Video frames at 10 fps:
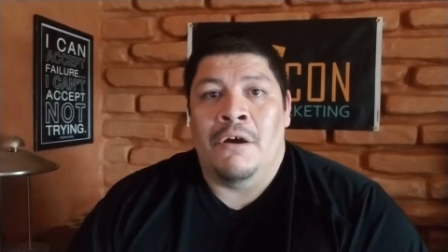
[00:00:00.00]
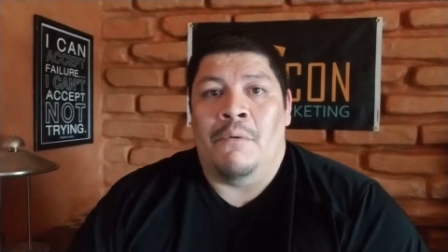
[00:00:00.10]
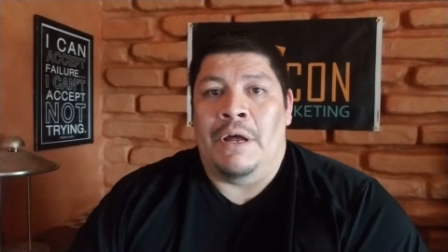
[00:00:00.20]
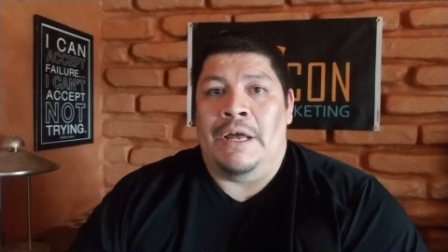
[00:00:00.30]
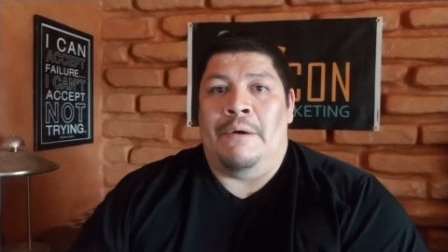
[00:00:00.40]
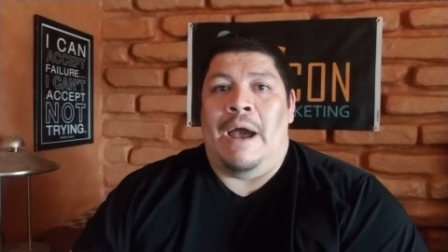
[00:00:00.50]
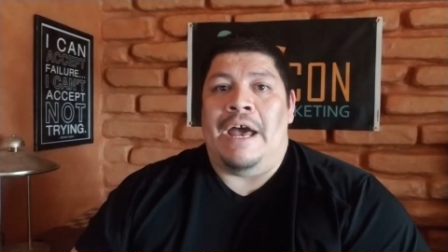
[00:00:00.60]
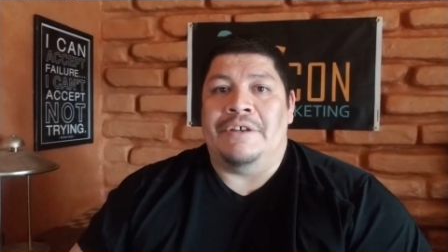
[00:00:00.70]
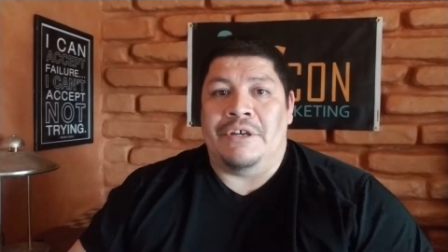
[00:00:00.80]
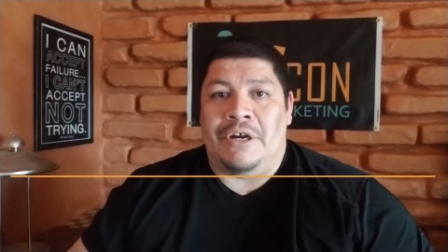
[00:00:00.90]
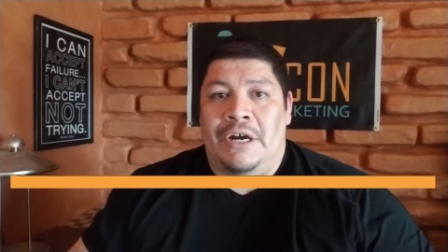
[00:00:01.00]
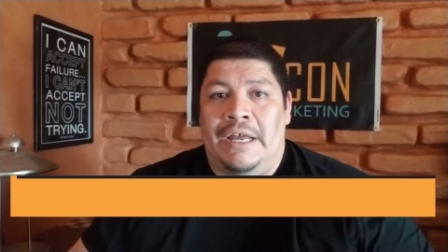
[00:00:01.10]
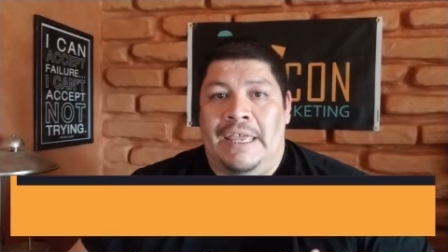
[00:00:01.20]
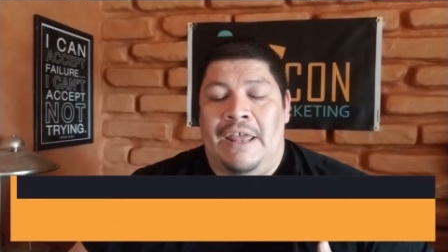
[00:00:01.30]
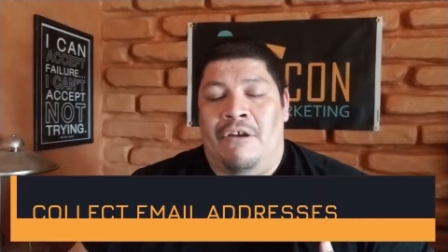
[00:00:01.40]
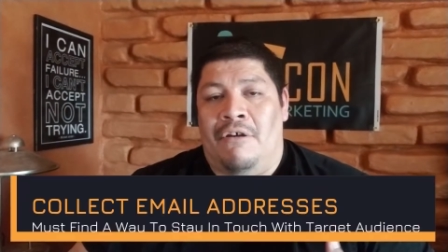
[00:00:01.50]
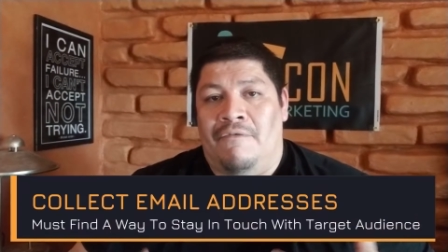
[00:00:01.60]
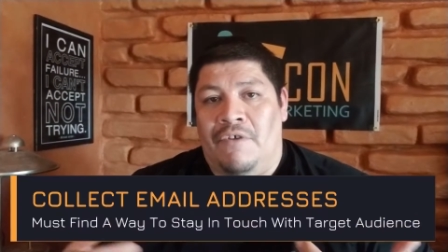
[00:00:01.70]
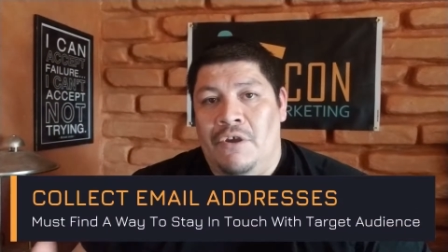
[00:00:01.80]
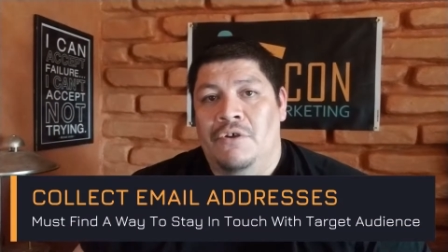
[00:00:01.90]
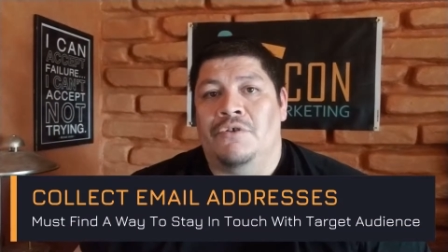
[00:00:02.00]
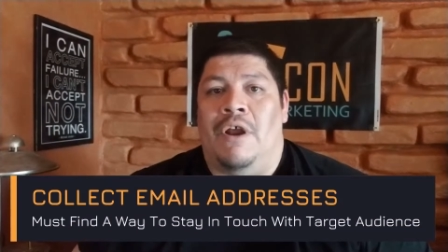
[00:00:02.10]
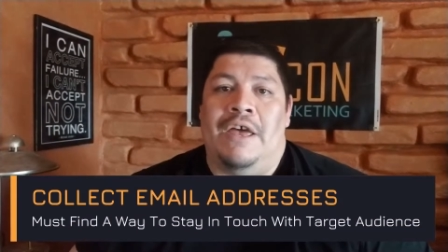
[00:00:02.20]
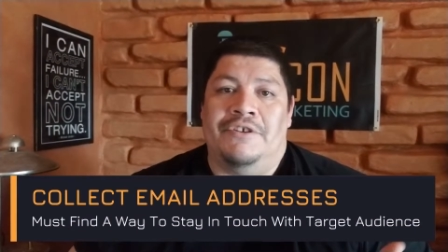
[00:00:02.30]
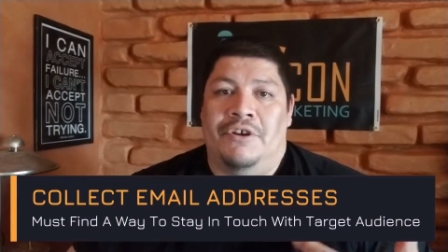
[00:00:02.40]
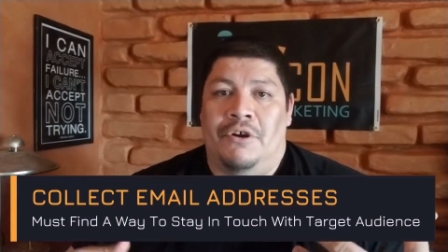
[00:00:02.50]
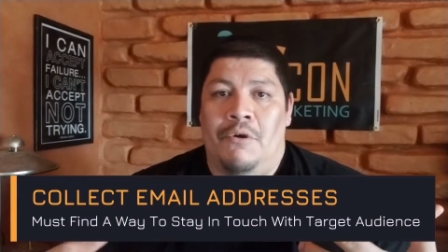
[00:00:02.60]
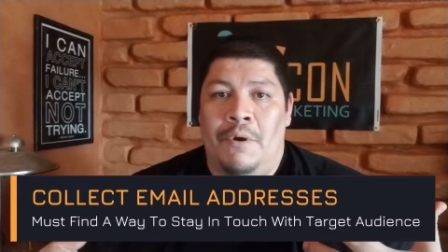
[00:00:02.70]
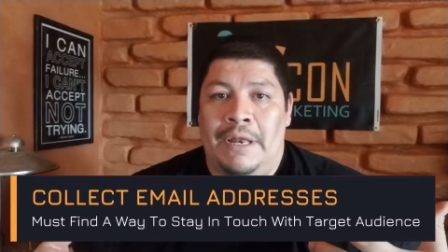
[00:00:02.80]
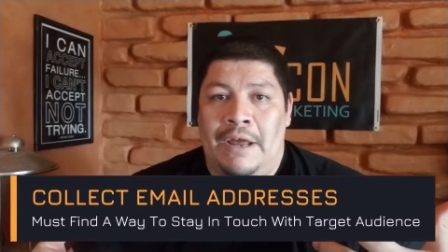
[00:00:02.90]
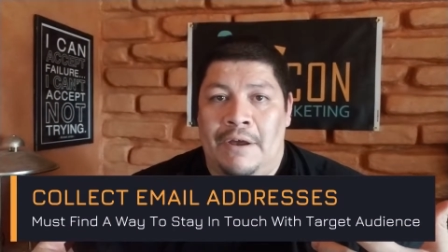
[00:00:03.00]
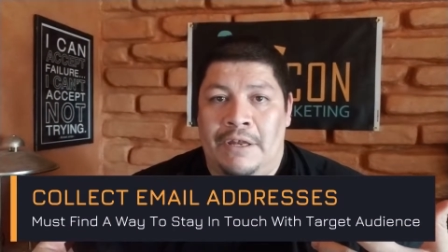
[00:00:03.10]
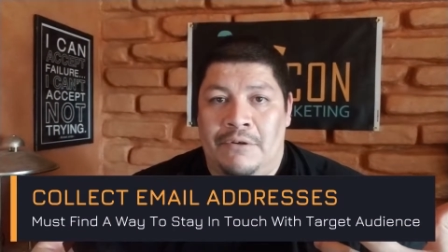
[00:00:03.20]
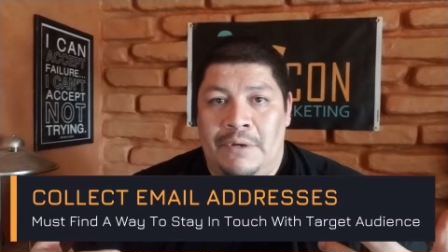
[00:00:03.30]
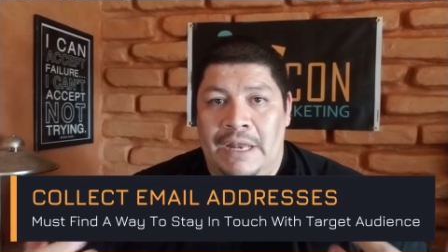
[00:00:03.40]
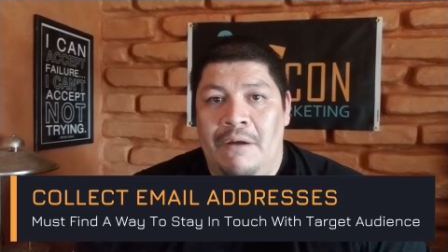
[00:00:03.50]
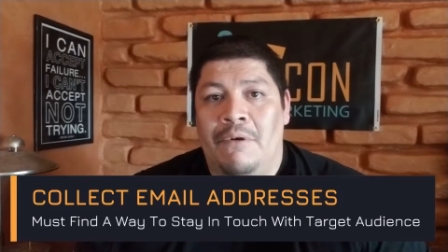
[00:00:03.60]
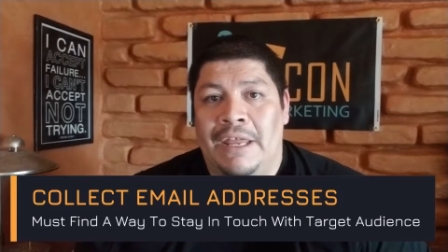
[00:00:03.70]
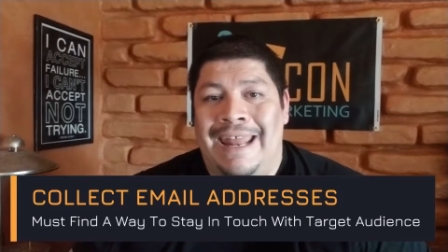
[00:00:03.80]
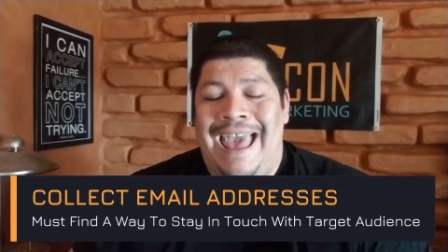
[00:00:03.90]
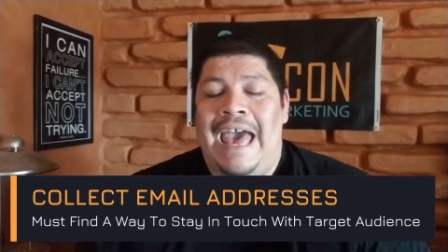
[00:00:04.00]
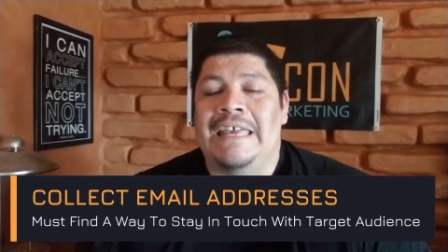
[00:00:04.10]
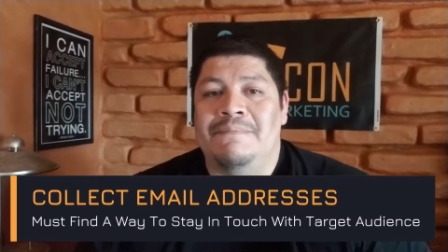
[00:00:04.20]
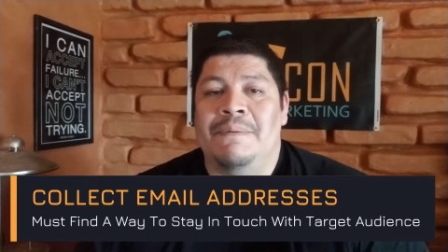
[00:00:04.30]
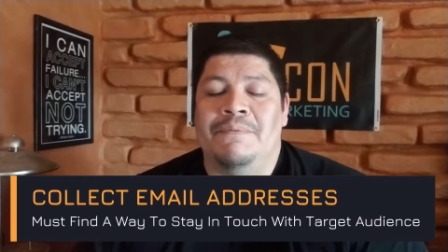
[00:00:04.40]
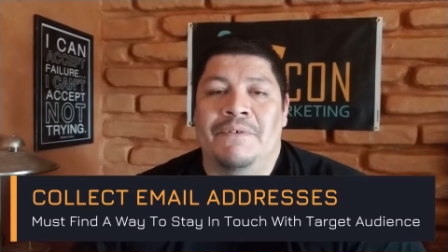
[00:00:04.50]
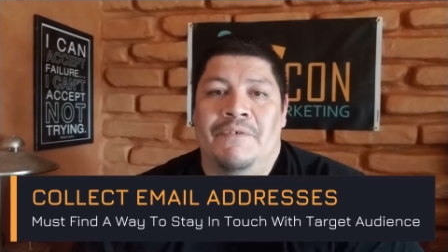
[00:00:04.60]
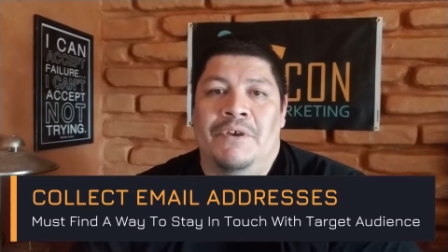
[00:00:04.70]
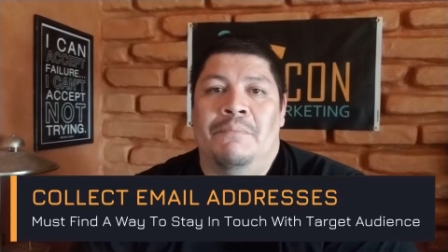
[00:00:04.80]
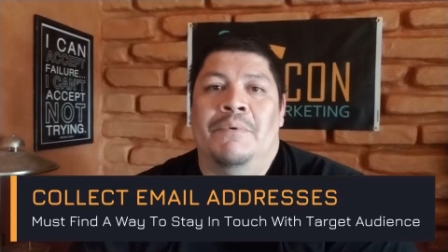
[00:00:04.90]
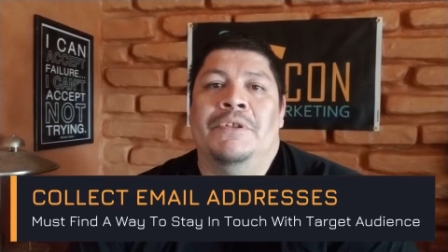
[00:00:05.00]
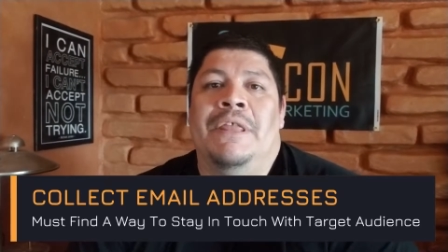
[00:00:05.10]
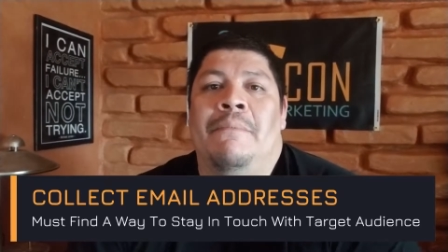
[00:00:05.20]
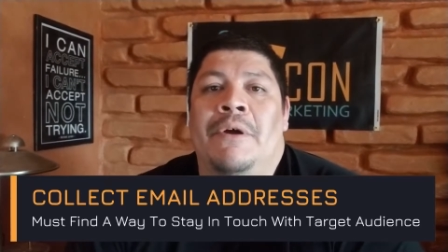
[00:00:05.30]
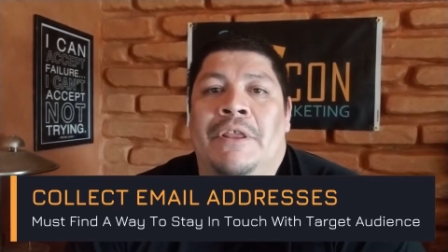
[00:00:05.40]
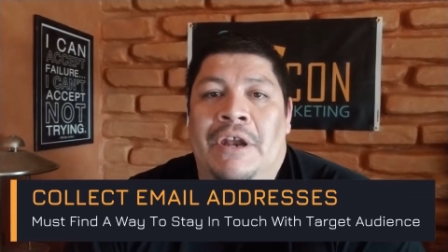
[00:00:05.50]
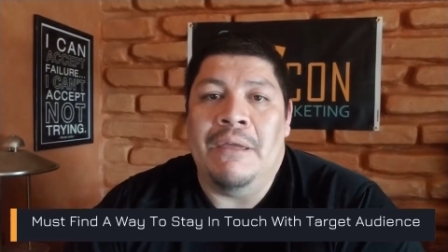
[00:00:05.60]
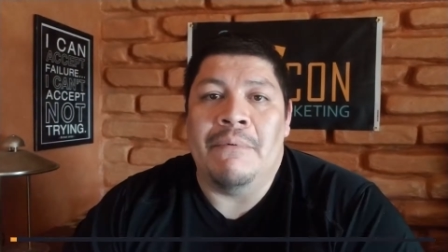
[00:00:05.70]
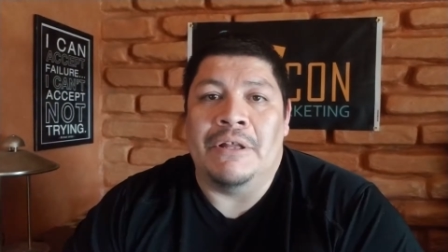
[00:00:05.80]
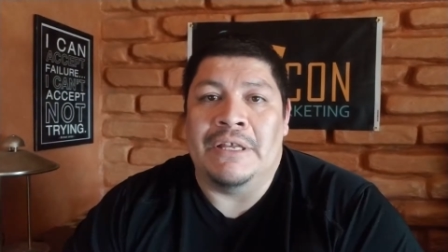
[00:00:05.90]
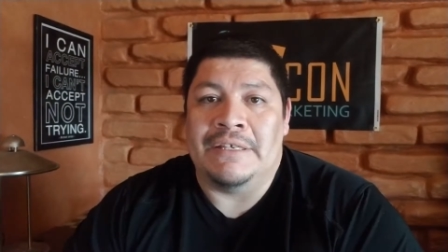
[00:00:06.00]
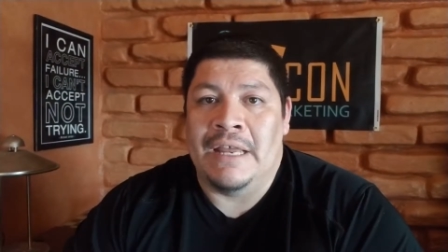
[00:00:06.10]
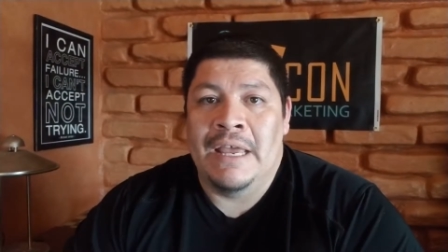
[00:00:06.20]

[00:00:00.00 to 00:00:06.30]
Well, as you're getting reviews or as you're going out and doing networking, ask people if you could put them on your email list.